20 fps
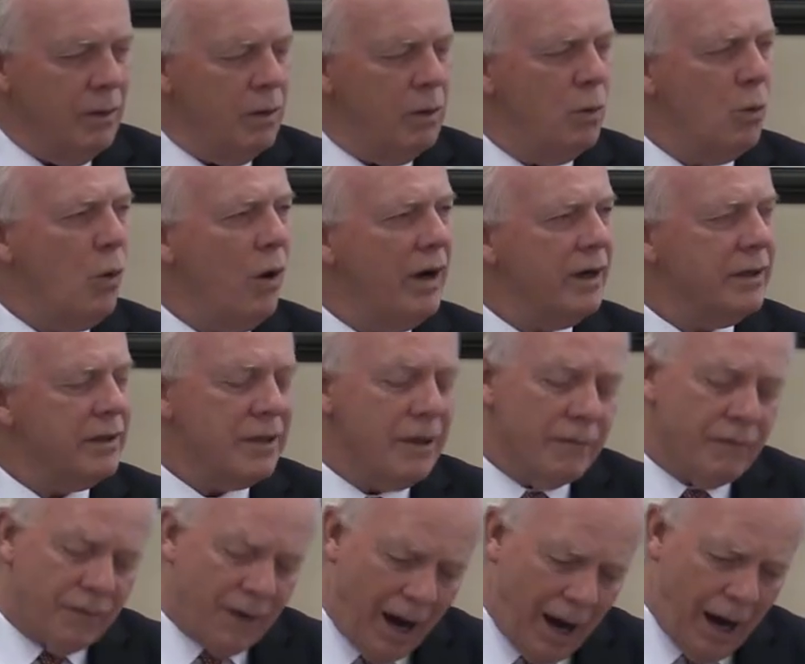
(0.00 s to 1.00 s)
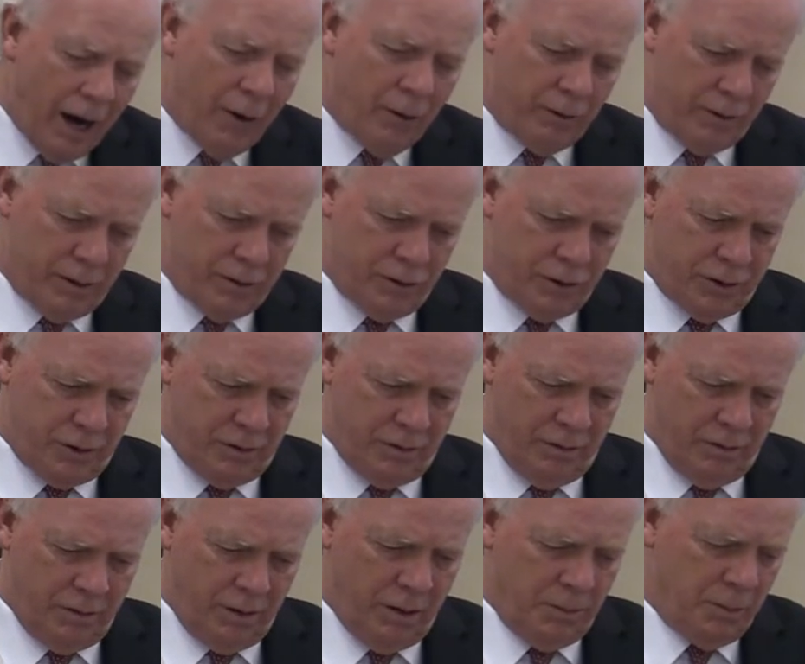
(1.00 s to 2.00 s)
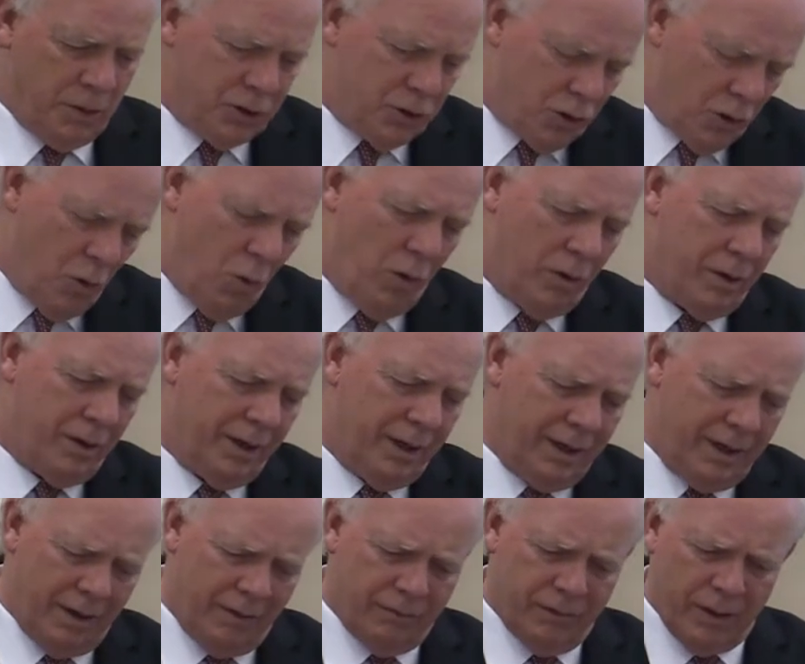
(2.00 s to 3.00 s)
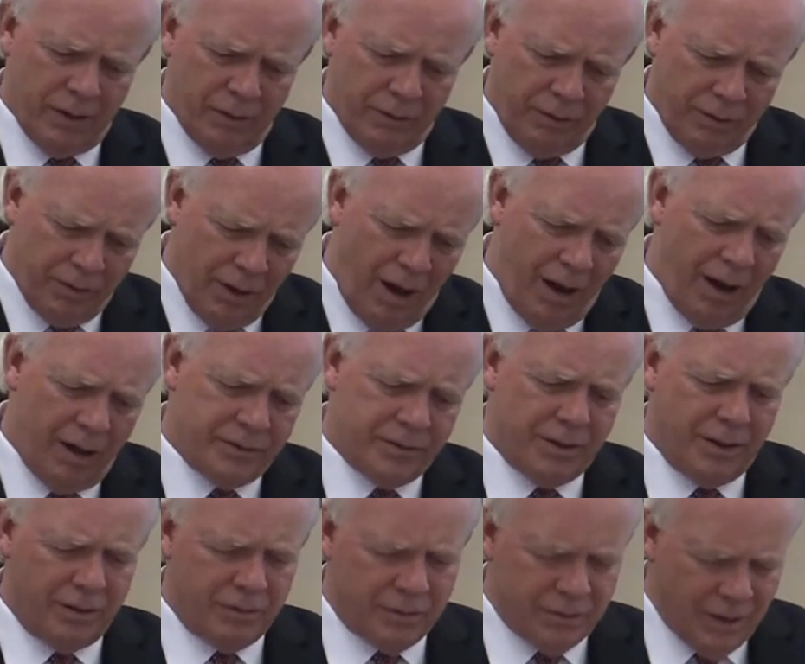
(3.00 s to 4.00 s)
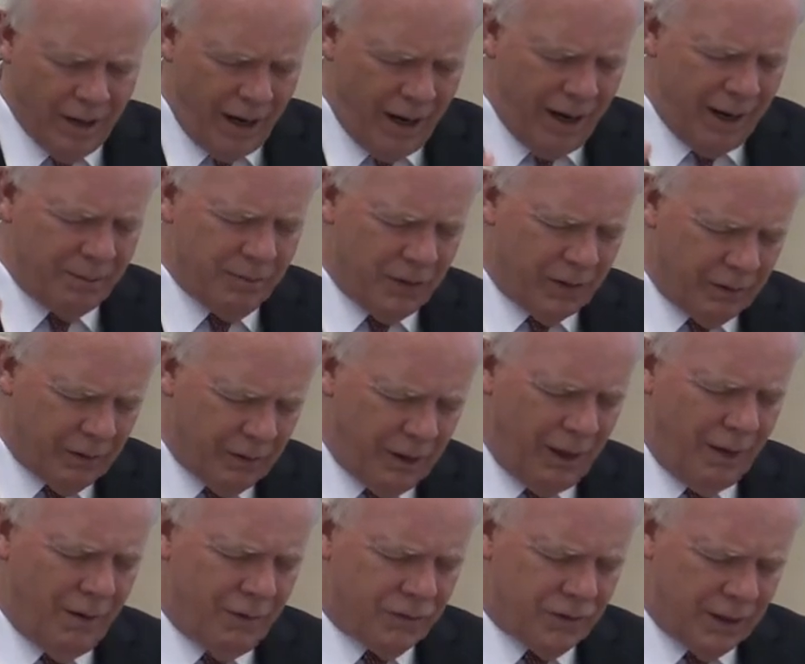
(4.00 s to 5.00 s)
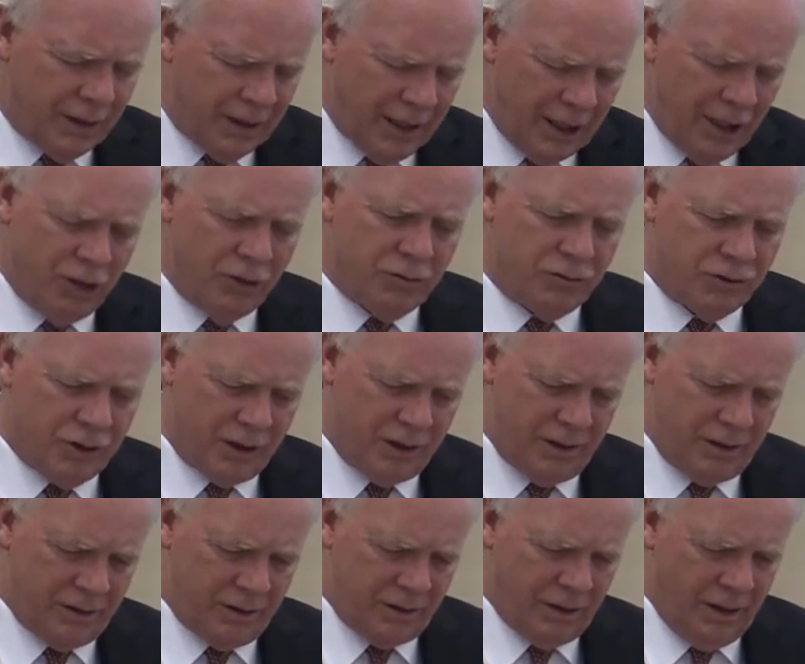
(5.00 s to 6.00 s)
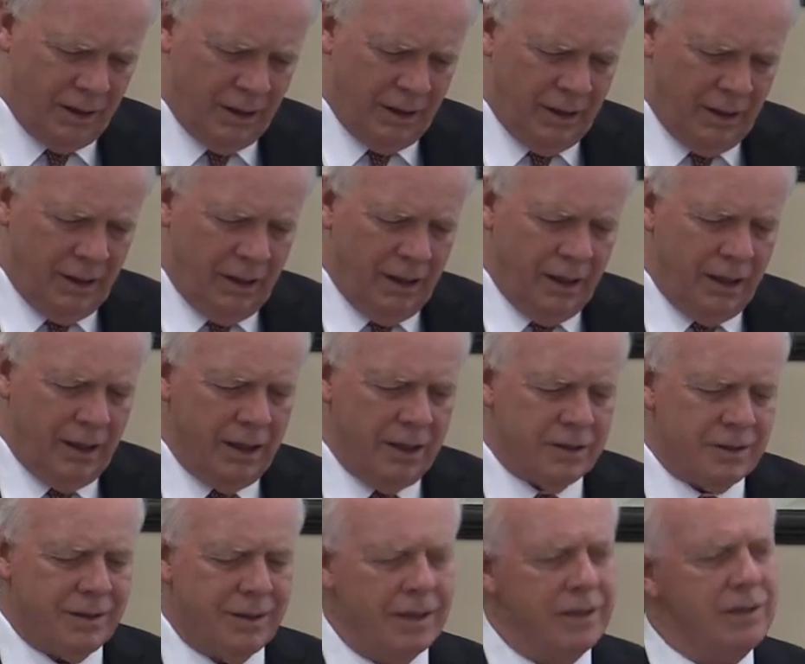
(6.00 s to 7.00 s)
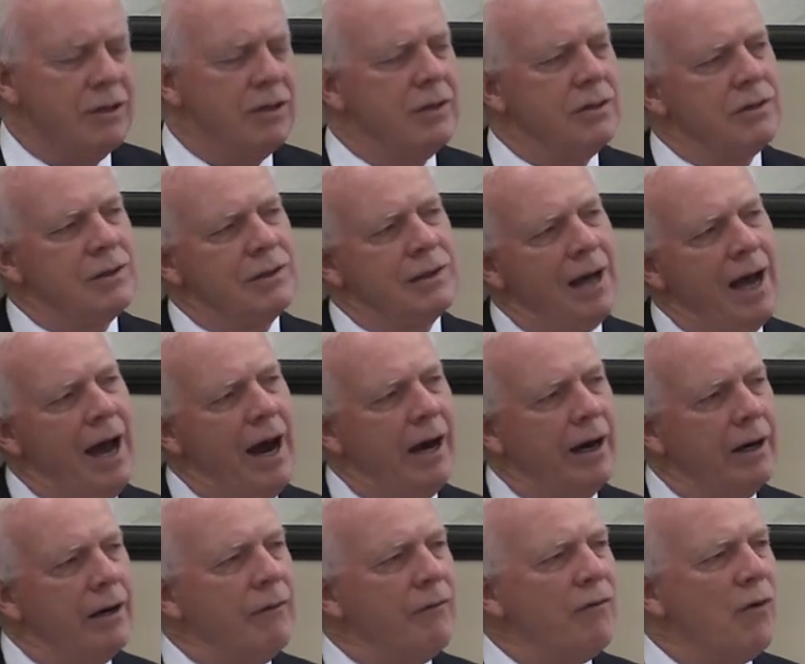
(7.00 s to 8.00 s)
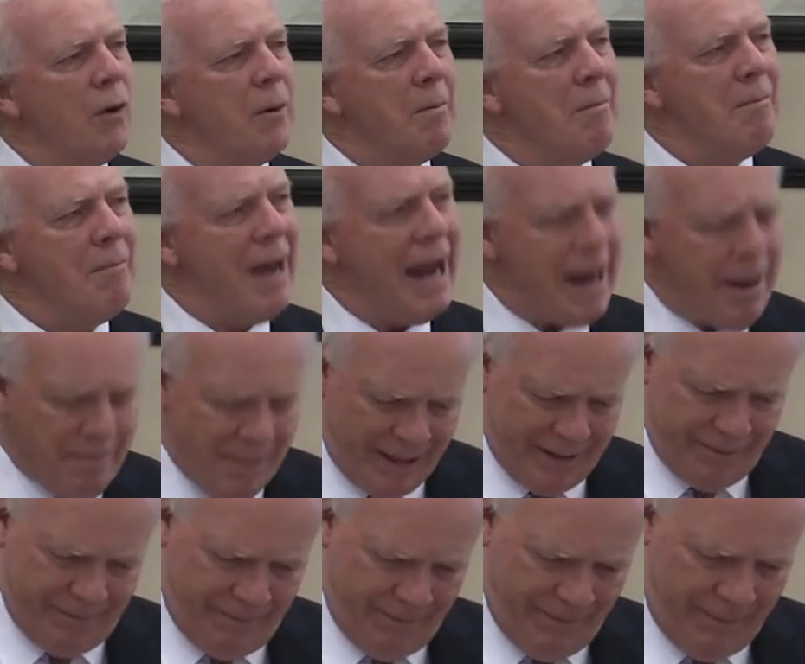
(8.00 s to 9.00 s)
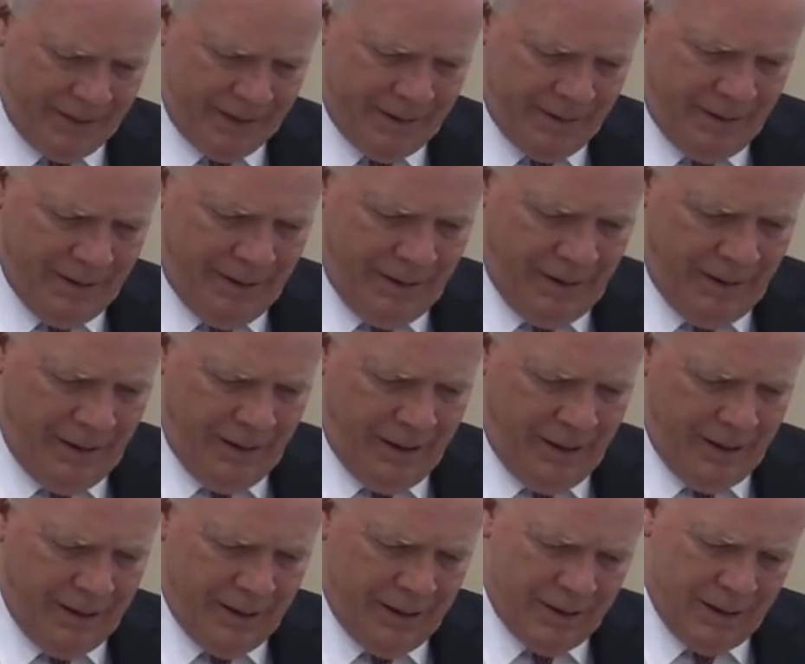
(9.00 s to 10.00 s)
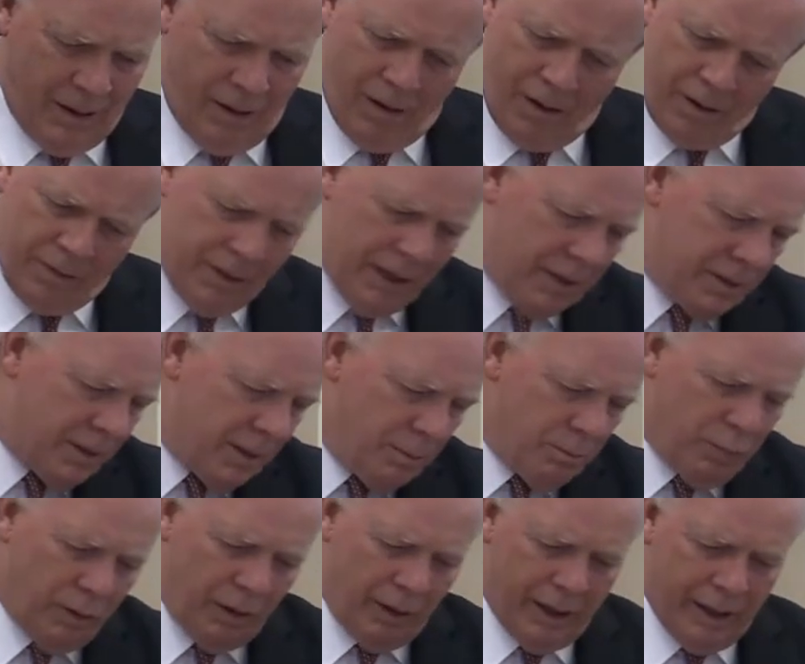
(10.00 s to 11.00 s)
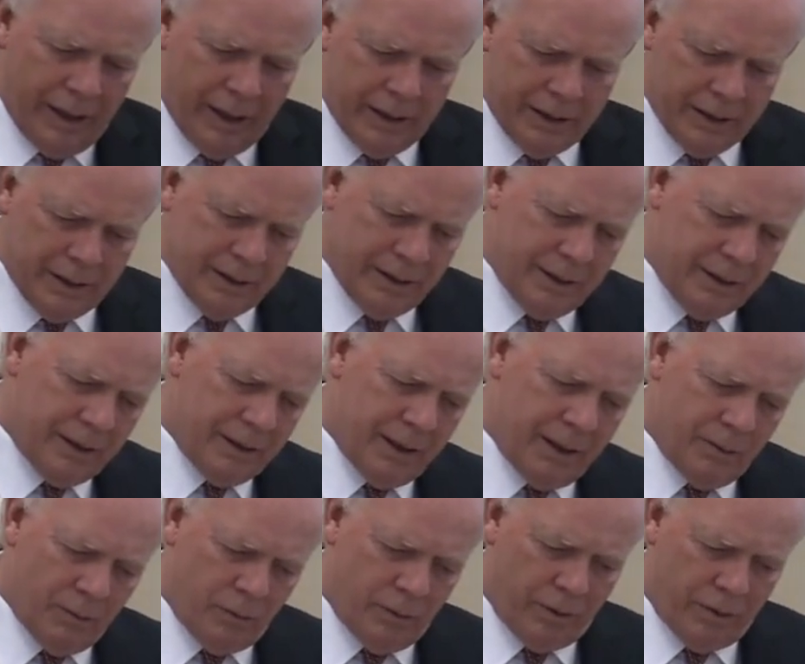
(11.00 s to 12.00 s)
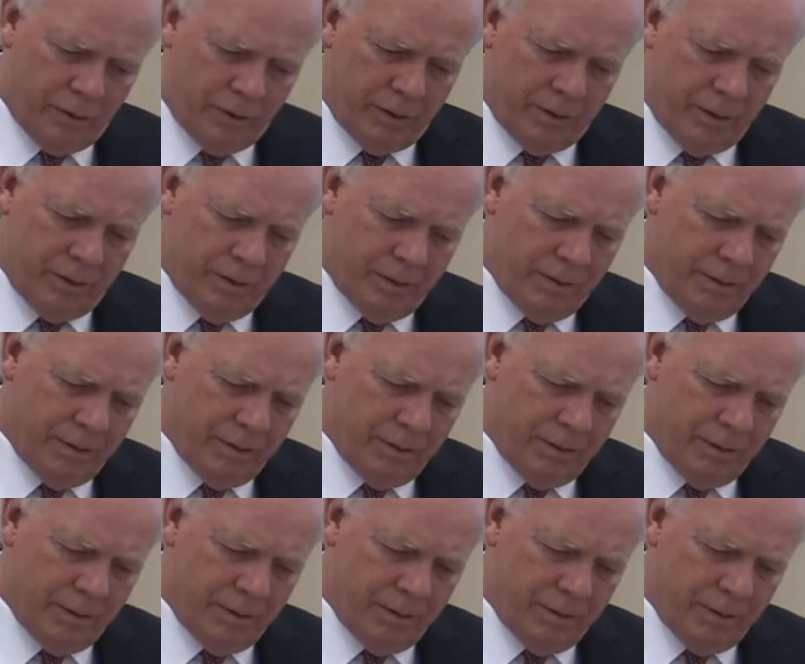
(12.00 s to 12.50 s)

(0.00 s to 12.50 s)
what devours the majority of their thoughts, their time, their gifts, and energies is the desire for mammon and all that's implied in that word.